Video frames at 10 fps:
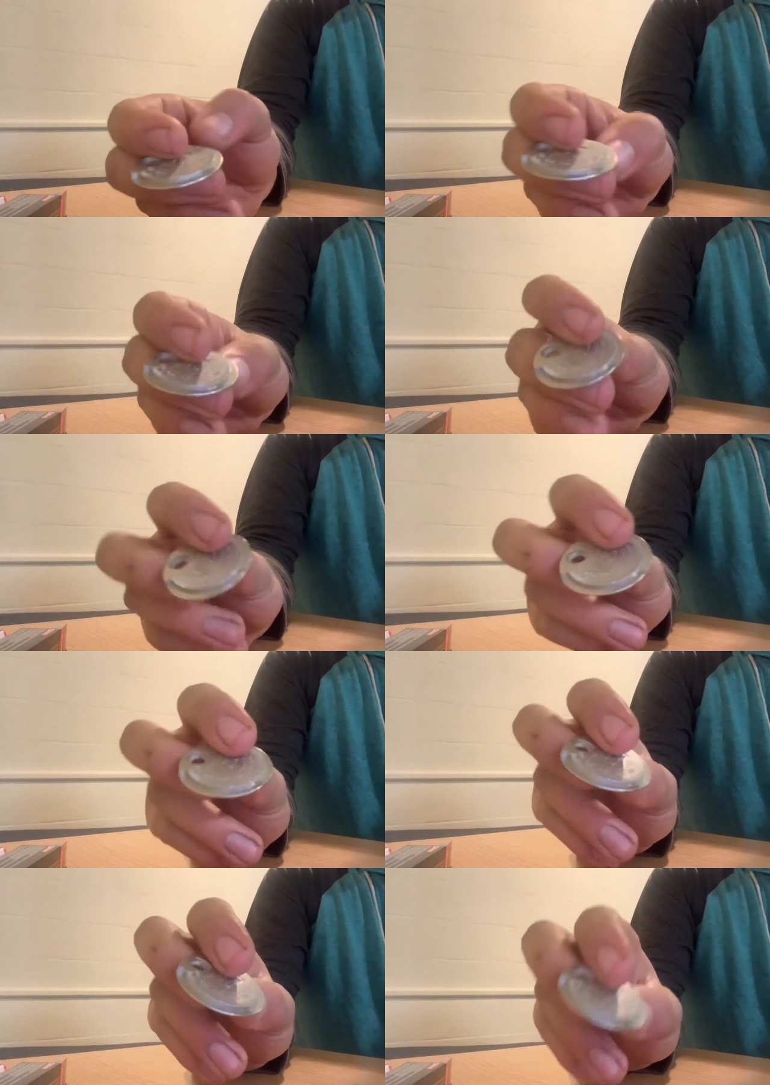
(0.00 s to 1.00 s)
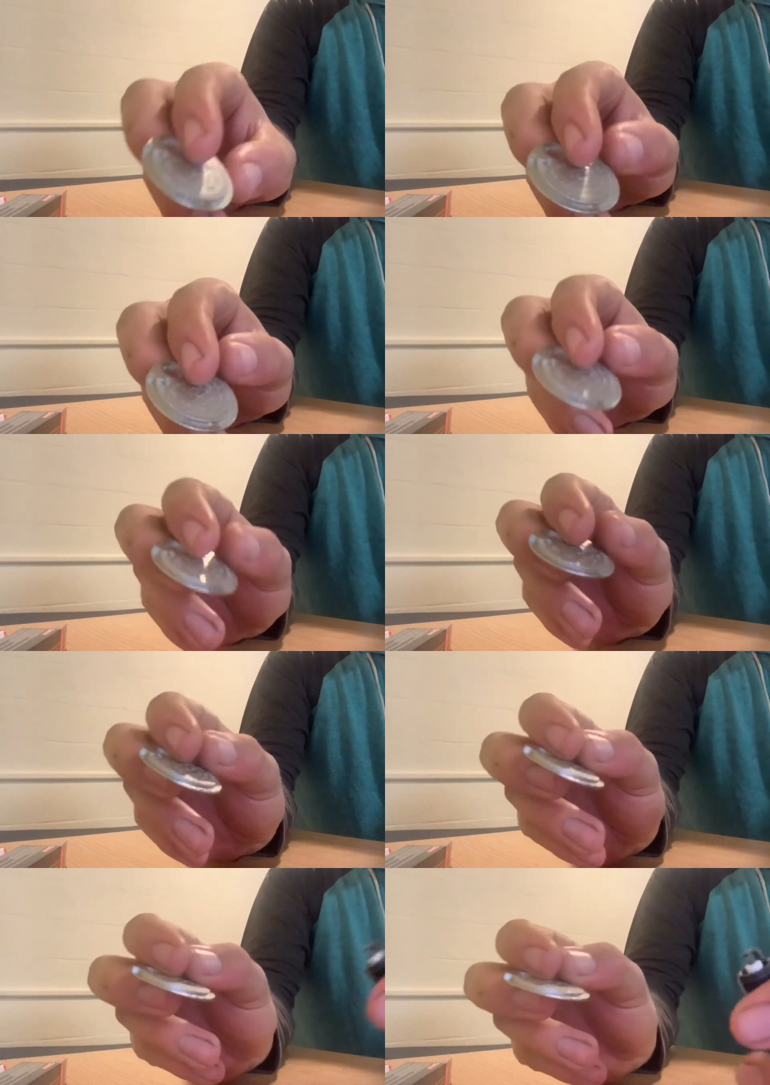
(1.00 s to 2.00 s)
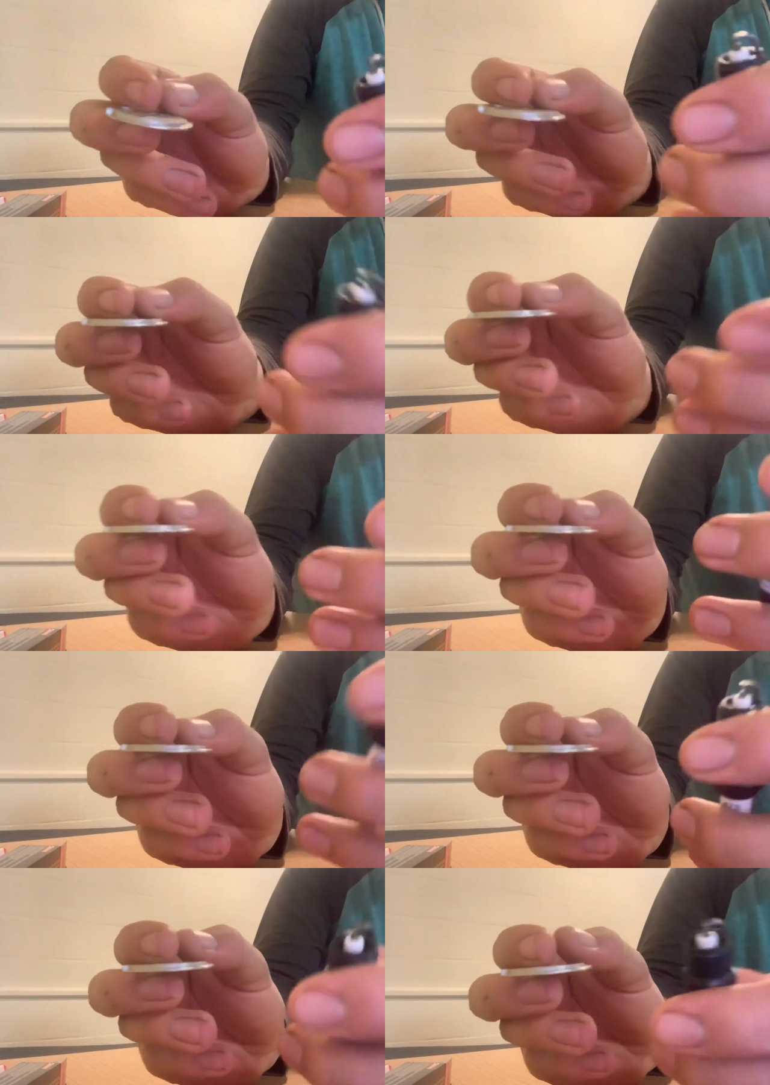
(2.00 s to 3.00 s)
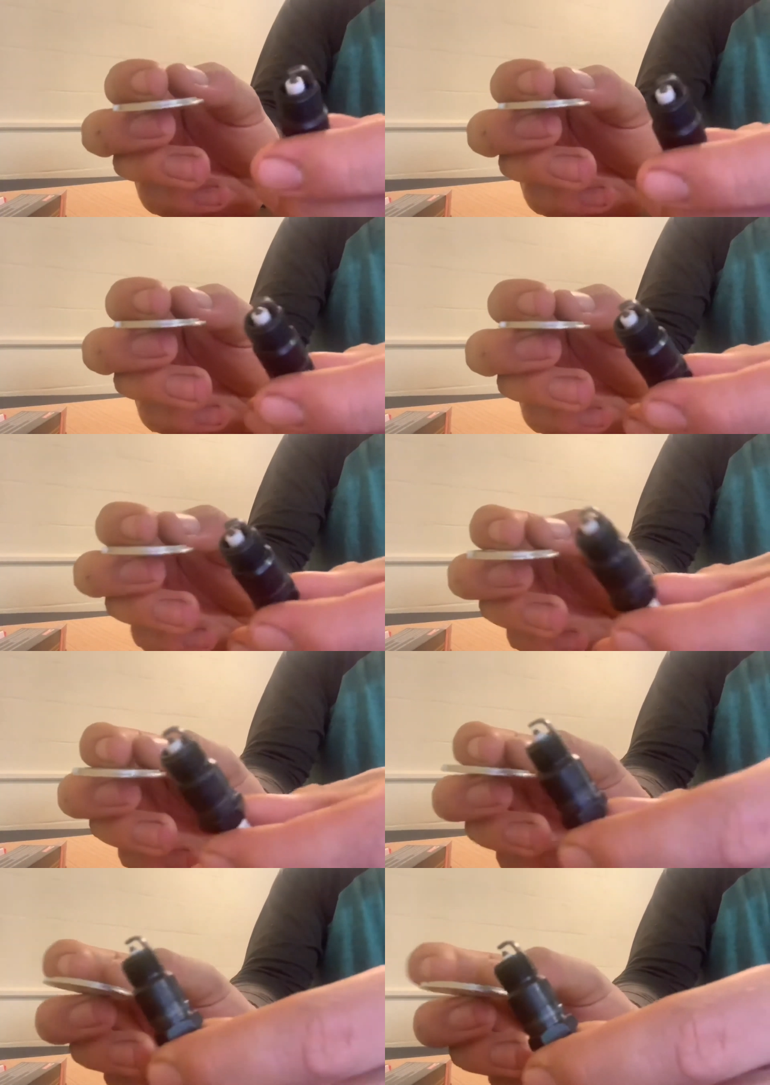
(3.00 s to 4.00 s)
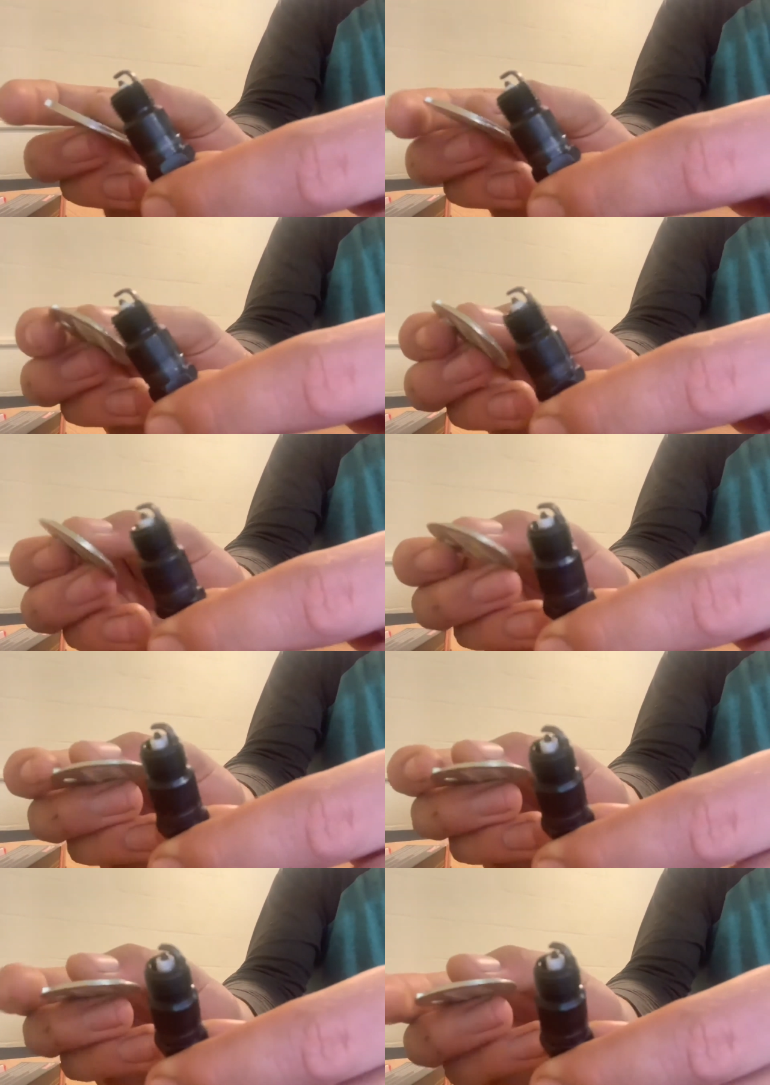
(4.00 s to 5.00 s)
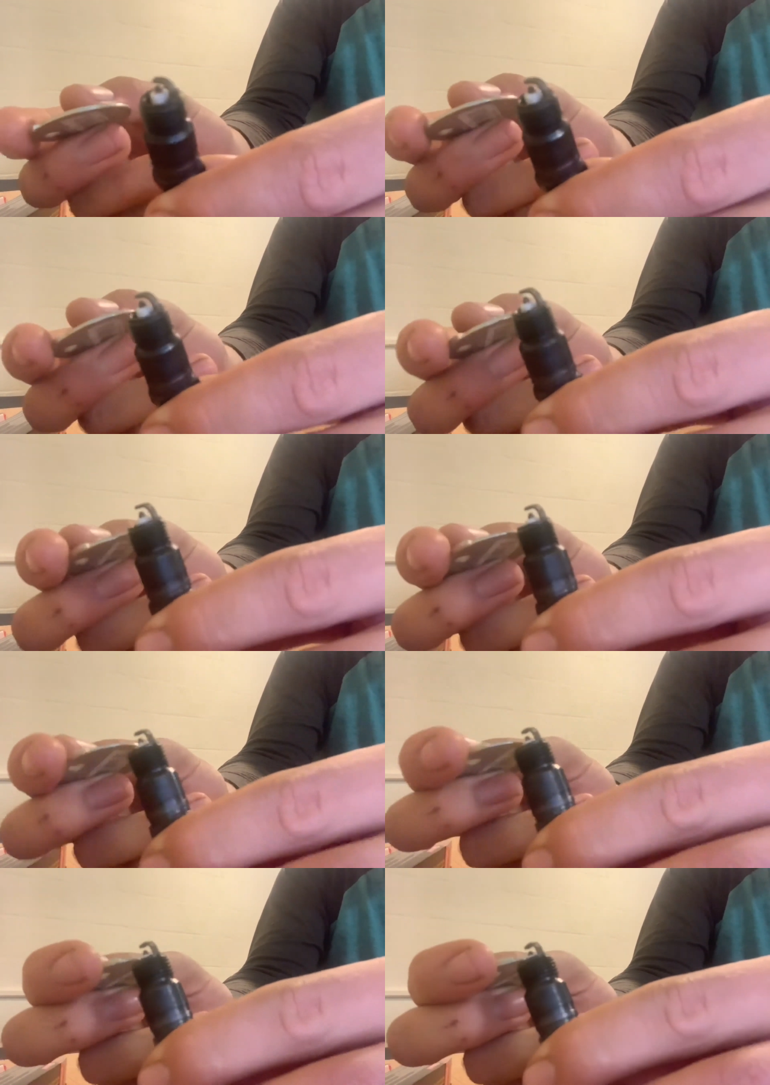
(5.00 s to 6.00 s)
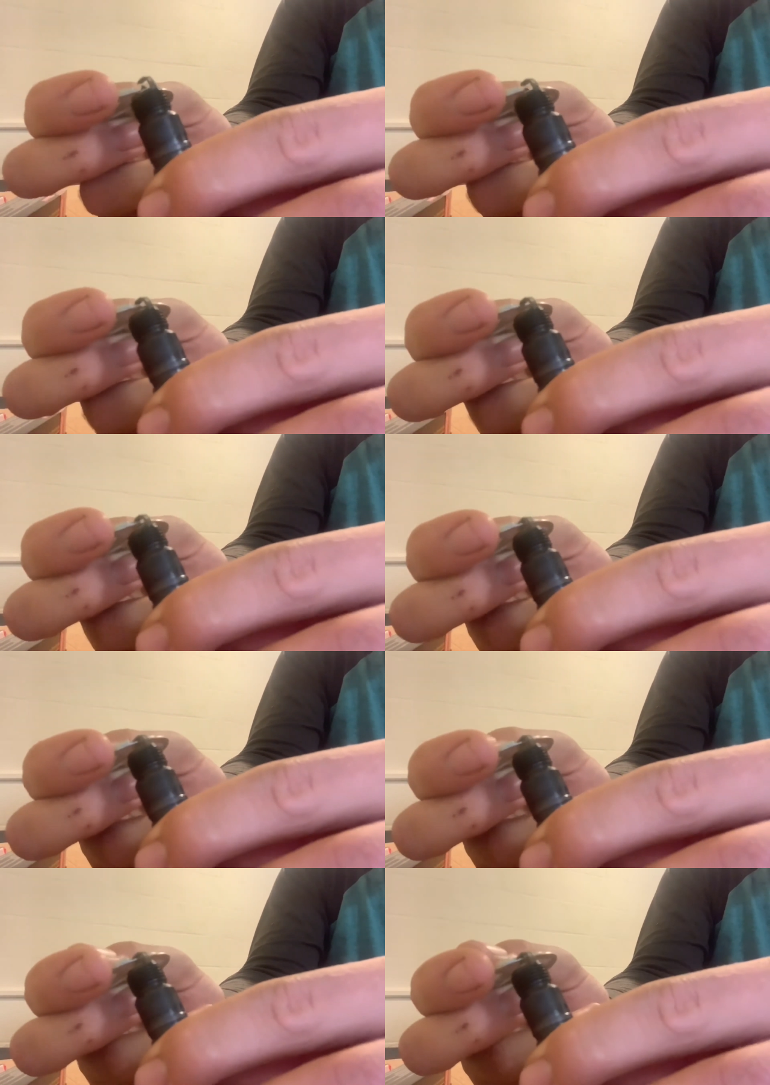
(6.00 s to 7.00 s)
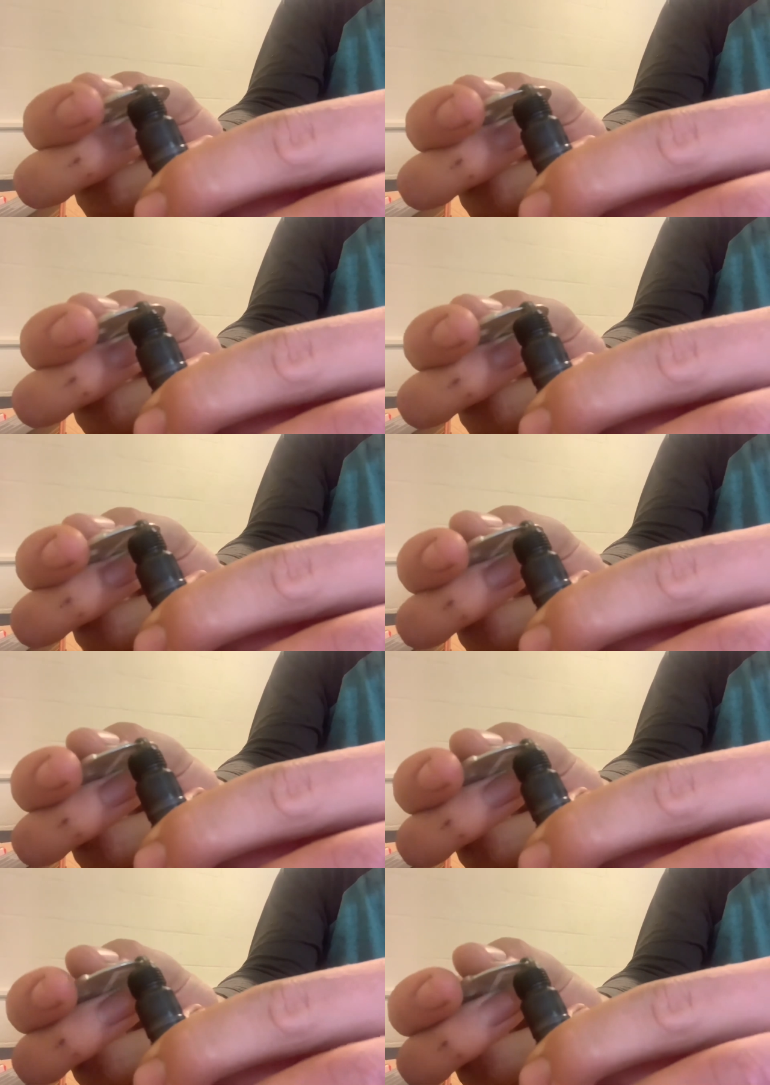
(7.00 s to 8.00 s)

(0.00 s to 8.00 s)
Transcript: Nobody's mouth can be seen.